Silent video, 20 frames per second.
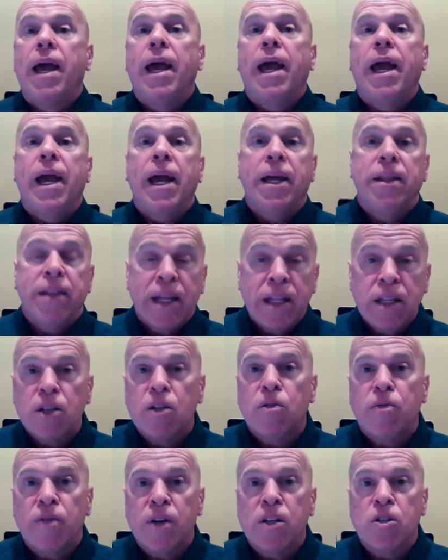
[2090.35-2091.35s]
And then the
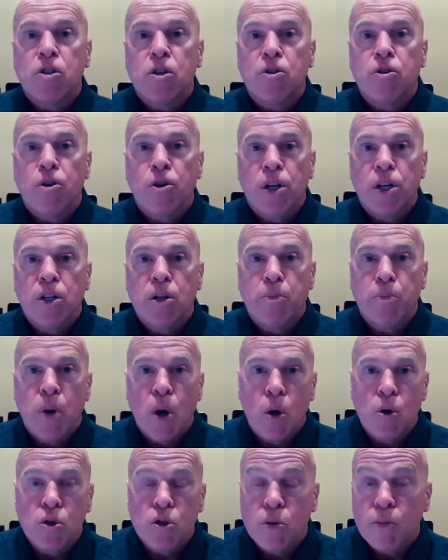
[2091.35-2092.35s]
defense attorney
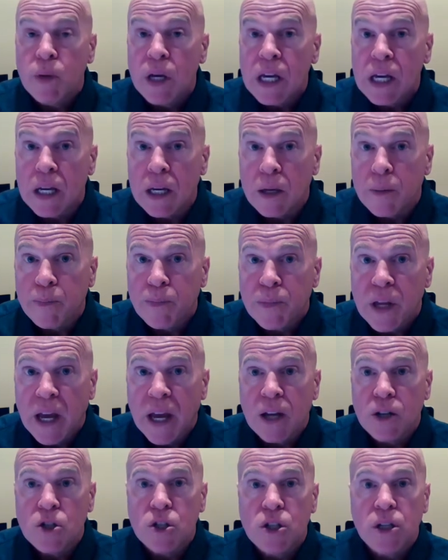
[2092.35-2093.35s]
deposed me.
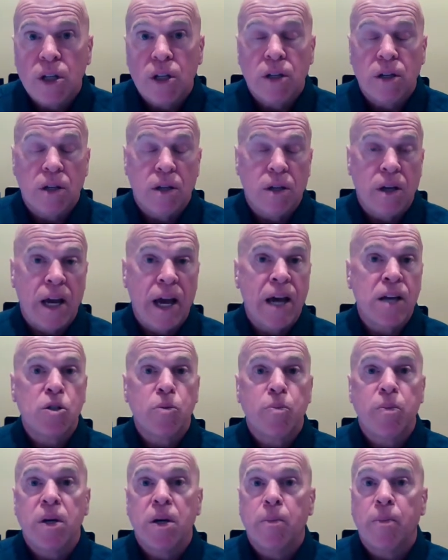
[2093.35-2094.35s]
And she
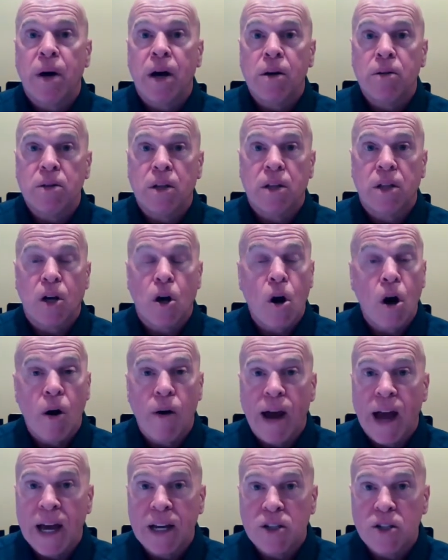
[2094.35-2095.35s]
asked me about the car
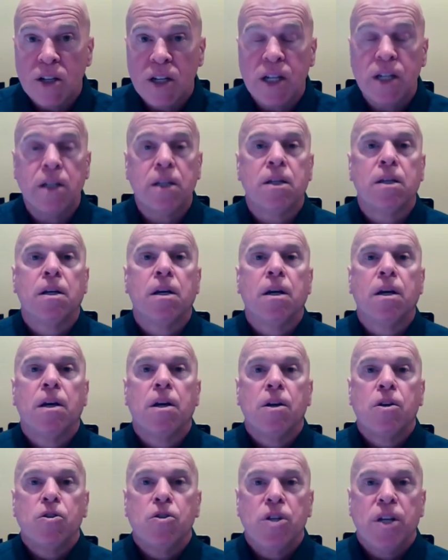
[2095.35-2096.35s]
accident.
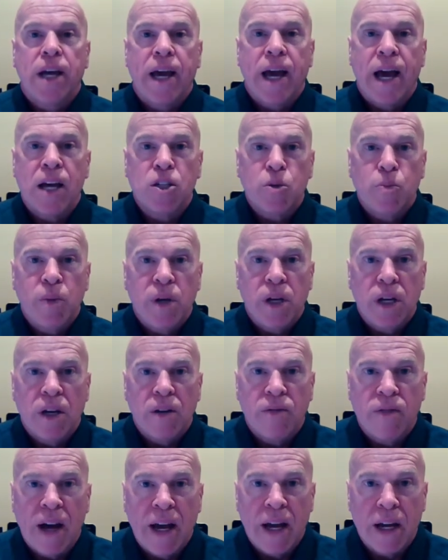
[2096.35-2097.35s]
She asked me
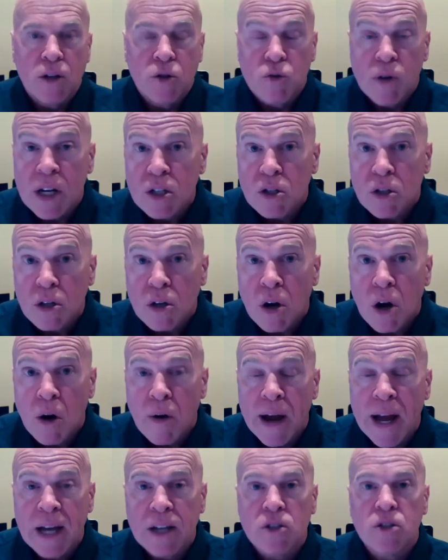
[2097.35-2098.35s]
if I addressed the car
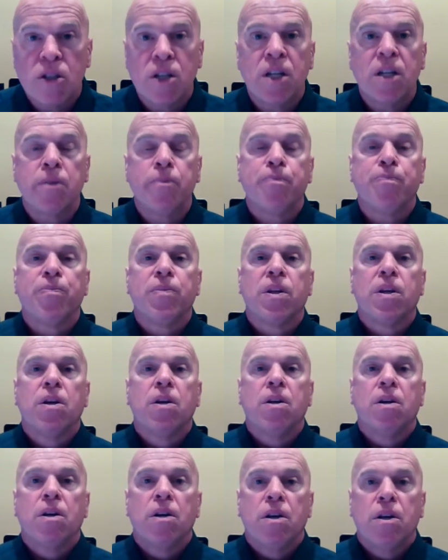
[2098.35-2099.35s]
accident.
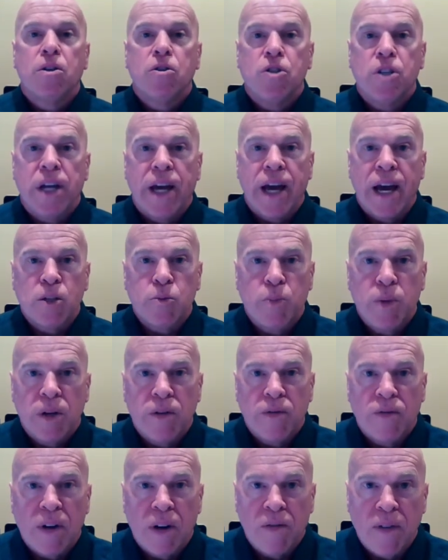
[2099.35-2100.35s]
She asked me
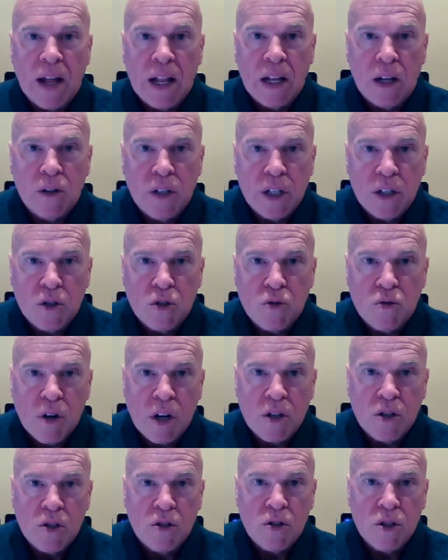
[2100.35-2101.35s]
if I followed the
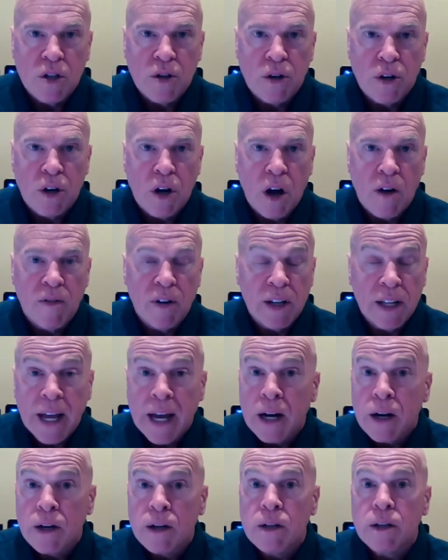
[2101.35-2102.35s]
instructions in her cover
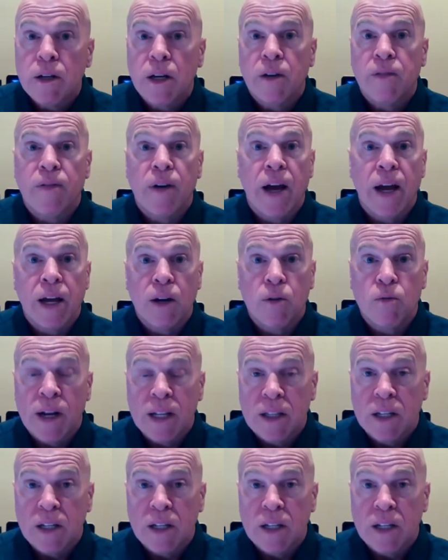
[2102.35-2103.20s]
letter, if I had read the